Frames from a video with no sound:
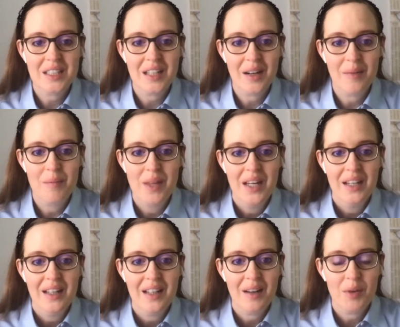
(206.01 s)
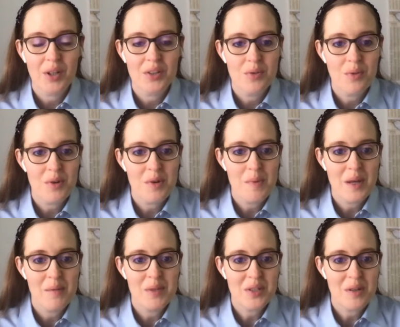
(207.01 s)
around 2:30
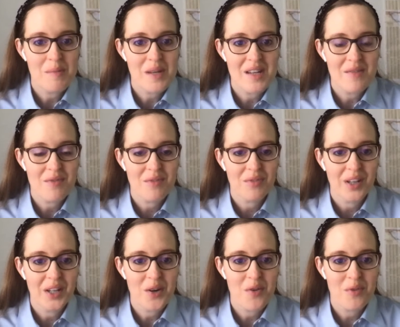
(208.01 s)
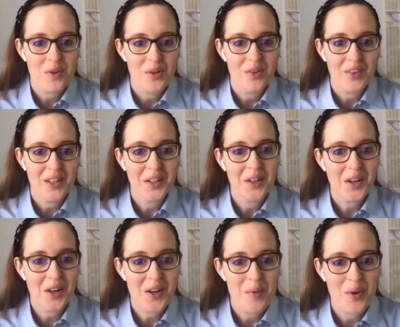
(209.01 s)
p.m., he's going to be flying over
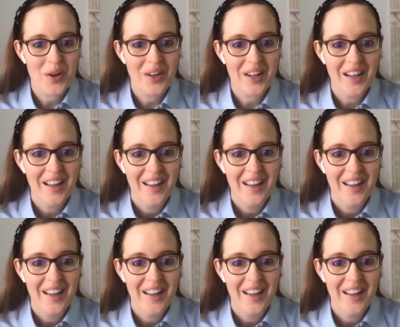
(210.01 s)
Incarnate Word,